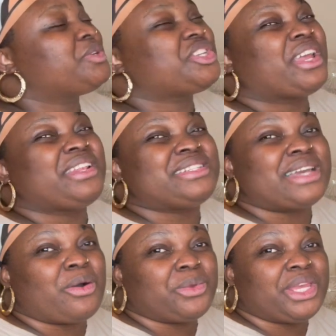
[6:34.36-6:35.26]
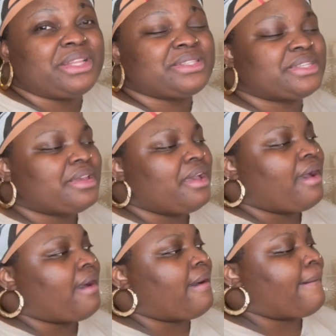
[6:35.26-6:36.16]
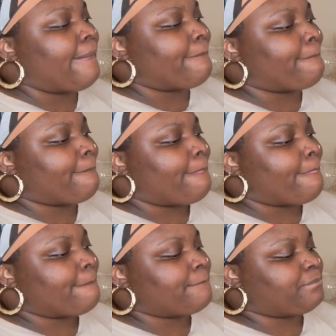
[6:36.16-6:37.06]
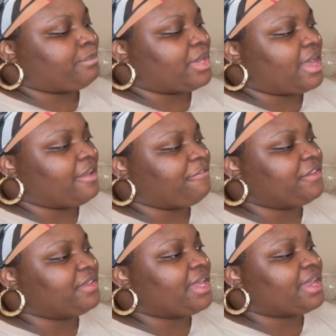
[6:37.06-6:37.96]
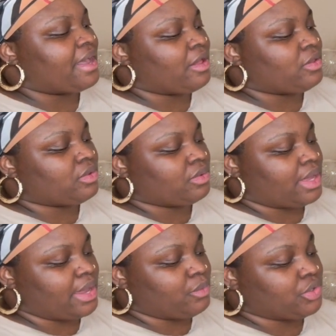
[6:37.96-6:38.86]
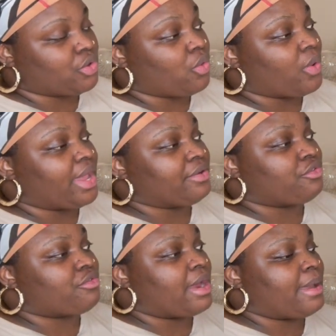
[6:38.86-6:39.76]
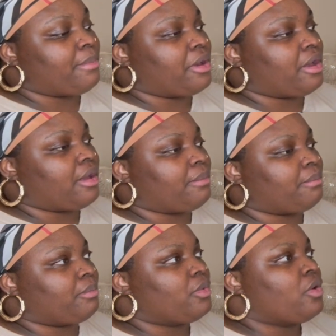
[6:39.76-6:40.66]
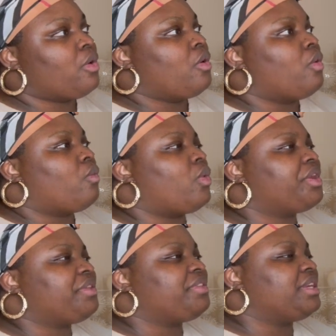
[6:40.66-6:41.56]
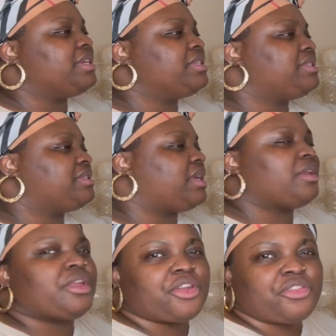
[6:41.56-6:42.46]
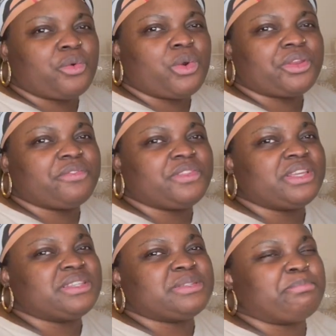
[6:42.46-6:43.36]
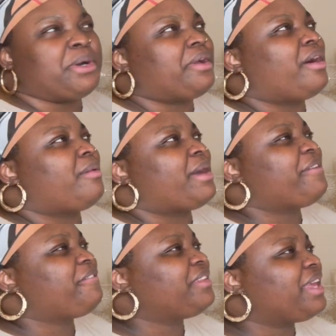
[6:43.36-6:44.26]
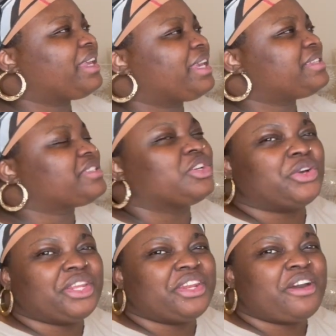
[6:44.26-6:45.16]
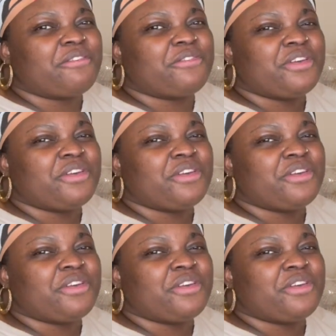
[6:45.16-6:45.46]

which I doubt it, um, I feel like I'll, I would go and grab um, one of these, another one of these, but um, I feel like it's good enough